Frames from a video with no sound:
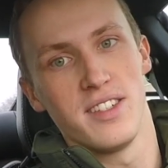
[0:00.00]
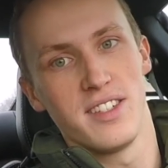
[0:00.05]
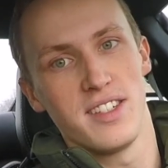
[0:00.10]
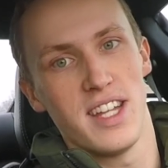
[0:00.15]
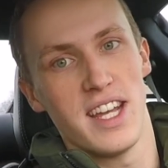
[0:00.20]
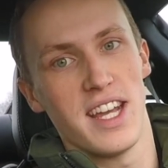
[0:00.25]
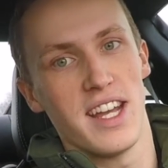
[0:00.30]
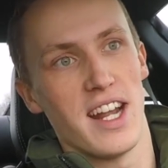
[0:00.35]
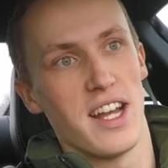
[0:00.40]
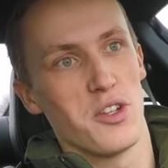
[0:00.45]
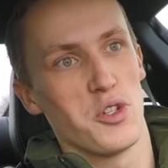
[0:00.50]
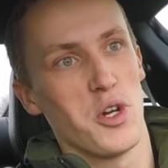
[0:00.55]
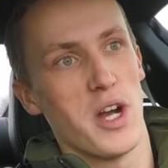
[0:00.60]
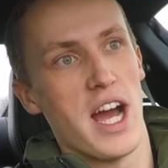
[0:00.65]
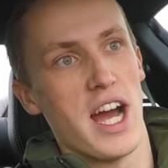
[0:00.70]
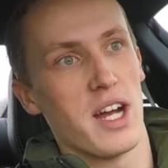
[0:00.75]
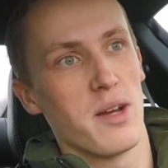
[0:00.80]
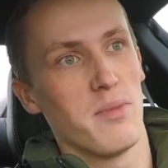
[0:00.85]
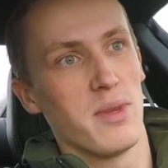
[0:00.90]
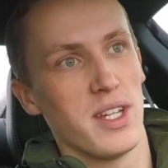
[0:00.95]
take it on
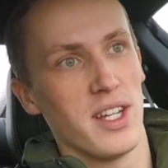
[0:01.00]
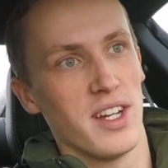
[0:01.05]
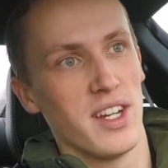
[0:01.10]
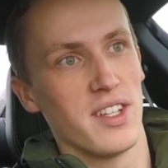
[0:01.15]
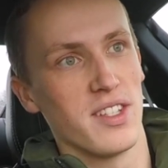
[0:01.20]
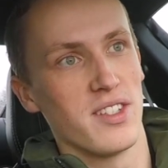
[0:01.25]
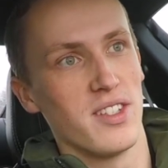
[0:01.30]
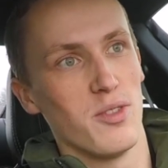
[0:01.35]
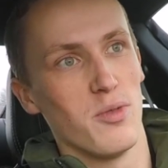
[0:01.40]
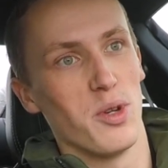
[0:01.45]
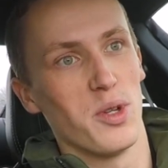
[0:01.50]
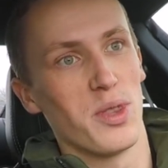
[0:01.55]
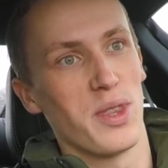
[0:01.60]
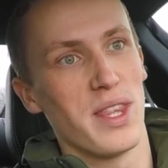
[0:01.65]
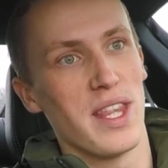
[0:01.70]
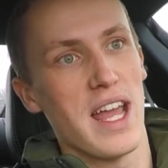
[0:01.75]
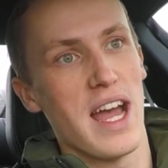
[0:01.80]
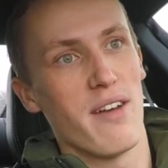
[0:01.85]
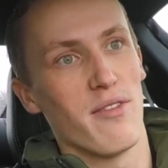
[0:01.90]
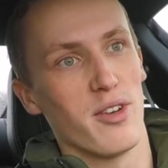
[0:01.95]
track, because you will
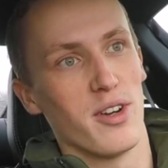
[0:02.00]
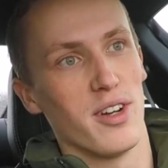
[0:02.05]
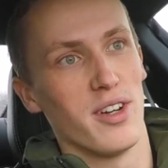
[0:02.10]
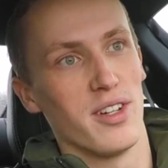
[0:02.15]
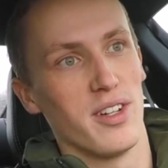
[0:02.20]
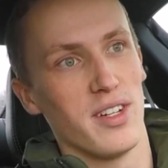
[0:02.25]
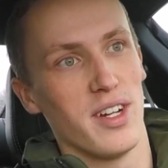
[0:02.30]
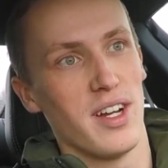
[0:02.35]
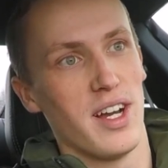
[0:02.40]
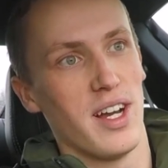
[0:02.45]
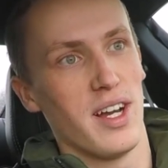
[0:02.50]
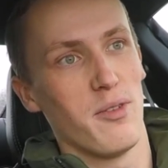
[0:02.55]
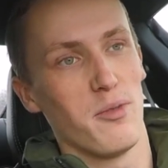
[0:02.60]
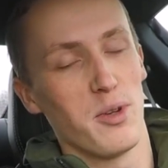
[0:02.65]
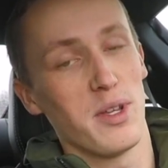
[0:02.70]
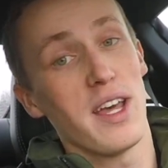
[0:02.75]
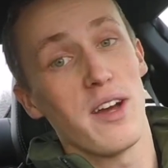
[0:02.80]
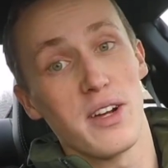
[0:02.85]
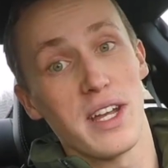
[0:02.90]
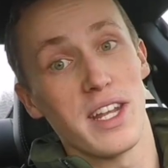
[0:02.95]
never,
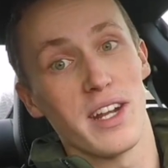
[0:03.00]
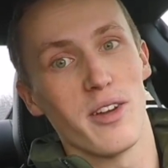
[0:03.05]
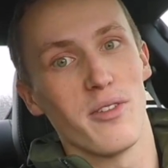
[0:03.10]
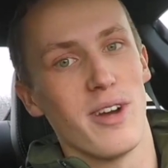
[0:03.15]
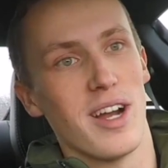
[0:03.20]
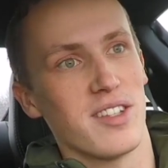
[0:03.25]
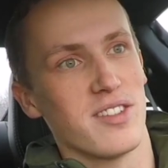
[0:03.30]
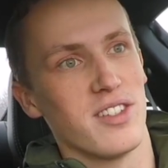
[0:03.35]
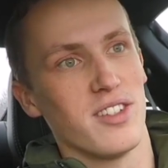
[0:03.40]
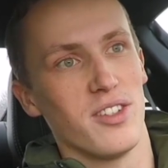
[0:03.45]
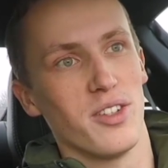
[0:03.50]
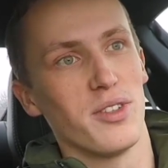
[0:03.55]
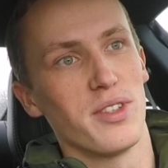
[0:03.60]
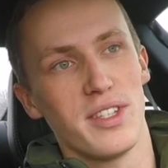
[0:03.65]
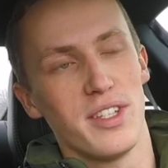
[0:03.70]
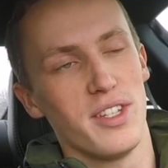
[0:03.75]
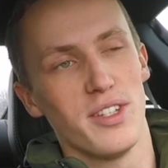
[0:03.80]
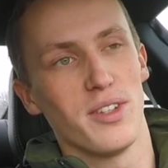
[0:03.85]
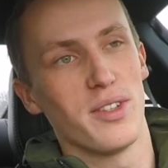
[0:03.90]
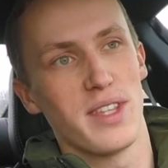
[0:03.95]
without getting arrested,
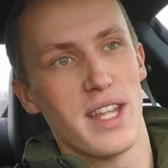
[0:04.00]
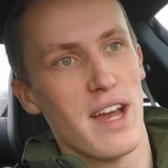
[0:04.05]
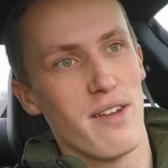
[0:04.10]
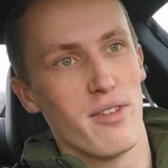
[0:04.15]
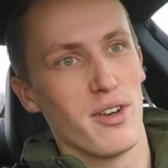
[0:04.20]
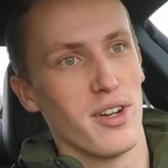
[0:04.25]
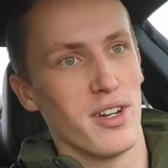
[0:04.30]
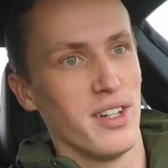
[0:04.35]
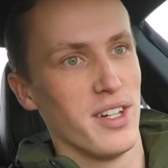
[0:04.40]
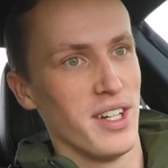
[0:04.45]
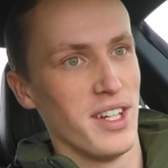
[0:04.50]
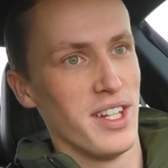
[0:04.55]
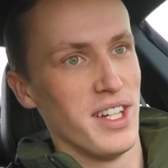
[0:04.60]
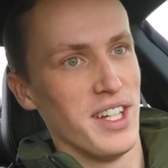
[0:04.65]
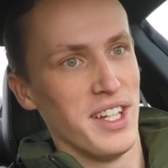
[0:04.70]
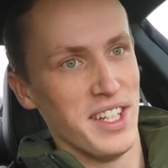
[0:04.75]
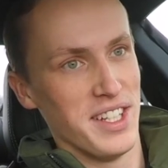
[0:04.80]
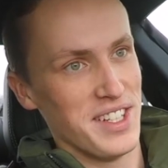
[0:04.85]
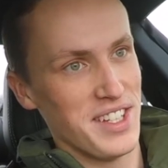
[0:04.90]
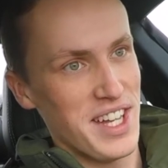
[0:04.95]
you'll never,
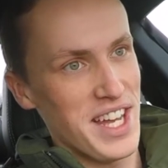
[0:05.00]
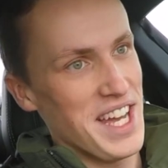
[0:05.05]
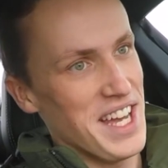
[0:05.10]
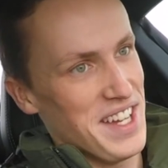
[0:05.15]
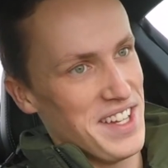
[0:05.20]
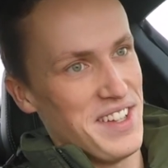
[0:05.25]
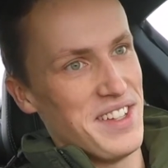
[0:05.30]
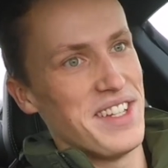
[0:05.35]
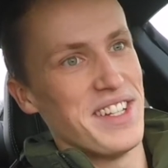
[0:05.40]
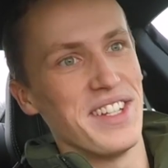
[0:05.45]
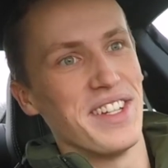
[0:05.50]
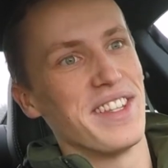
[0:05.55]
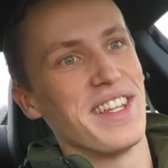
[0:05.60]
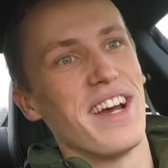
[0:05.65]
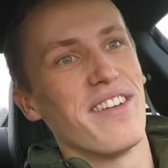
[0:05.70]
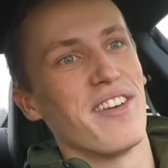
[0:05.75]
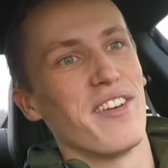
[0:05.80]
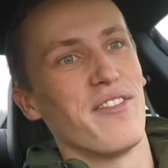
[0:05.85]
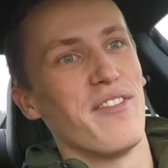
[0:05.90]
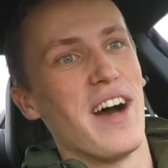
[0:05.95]
you'll
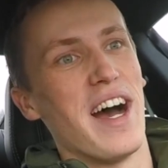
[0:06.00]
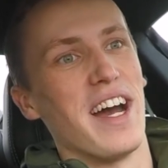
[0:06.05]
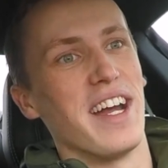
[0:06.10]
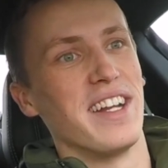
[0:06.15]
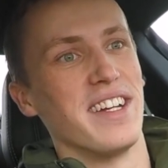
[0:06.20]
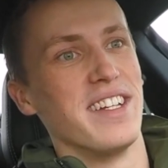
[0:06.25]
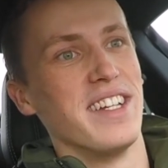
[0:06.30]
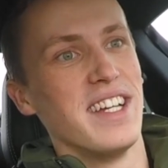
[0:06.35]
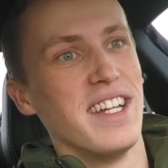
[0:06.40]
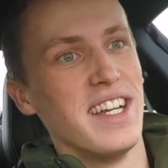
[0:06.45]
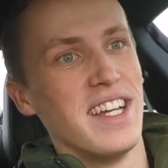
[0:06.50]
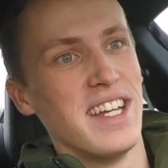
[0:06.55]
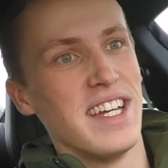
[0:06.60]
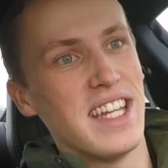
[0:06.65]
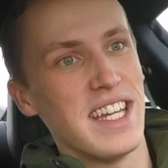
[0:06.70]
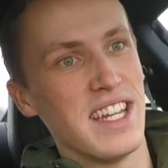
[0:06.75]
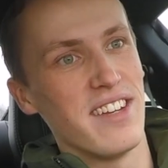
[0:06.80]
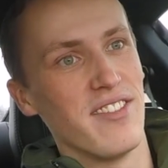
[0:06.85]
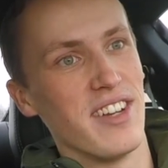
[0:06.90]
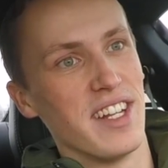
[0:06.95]
never find
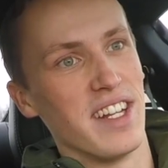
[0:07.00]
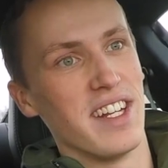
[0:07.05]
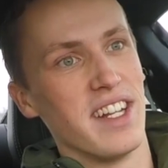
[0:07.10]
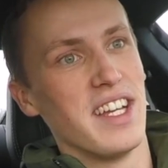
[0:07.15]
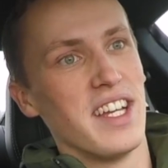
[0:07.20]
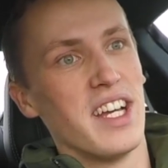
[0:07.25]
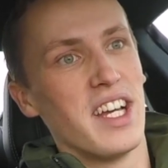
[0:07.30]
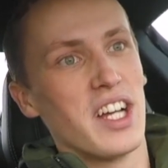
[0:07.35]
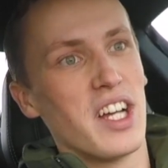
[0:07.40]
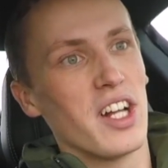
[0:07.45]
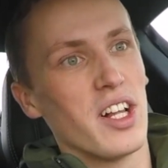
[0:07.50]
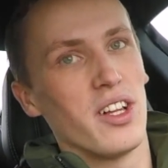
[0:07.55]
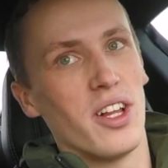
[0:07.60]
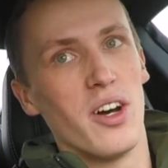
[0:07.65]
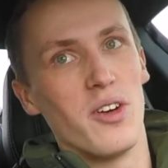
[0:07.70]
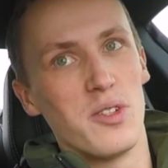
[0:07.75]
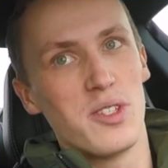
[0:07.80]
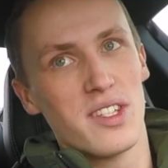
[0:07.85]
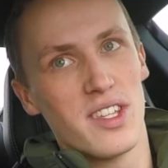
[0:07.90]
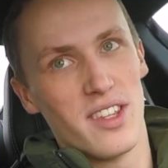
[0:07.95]
even
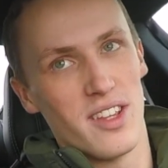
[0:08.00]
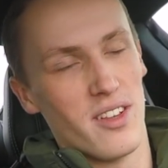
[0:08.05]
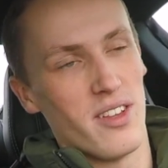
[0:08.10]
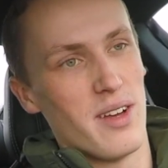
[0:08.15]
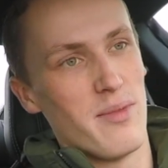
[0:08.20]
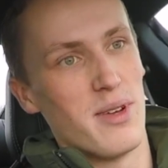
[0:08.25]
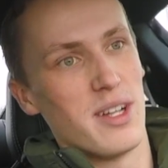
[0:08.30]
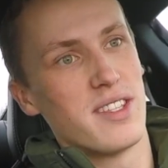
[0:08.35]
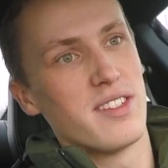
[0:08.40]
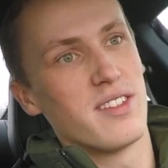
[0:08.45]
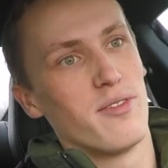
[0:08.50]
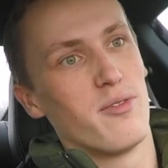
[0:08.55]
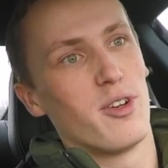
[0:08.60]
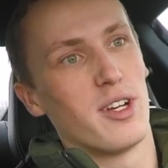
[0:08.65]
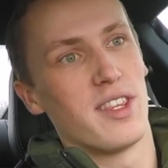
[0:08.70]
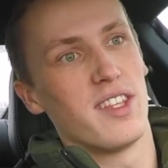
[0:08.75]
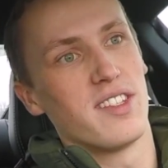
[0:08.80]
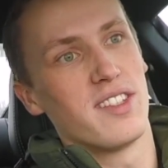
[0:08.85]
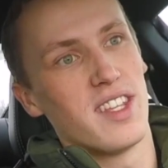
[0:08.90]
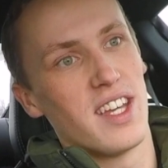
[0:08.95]
close to the limits of
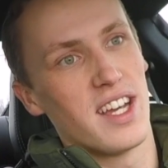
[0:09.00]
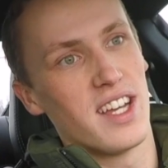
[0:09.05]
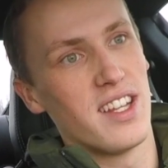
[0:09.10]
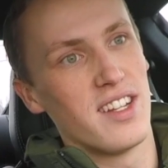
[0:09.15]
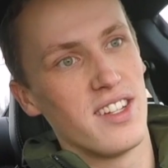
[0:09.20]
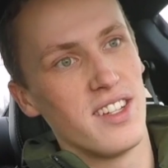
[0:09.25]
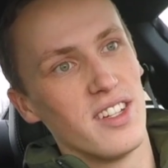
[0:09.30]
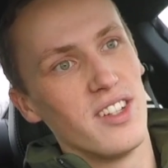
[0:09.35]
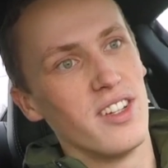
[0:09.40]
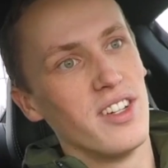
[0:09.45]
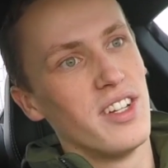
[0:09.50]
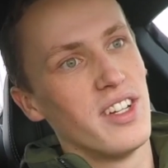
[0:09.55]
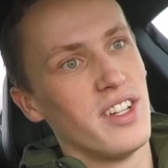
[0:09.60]
what this thing can do.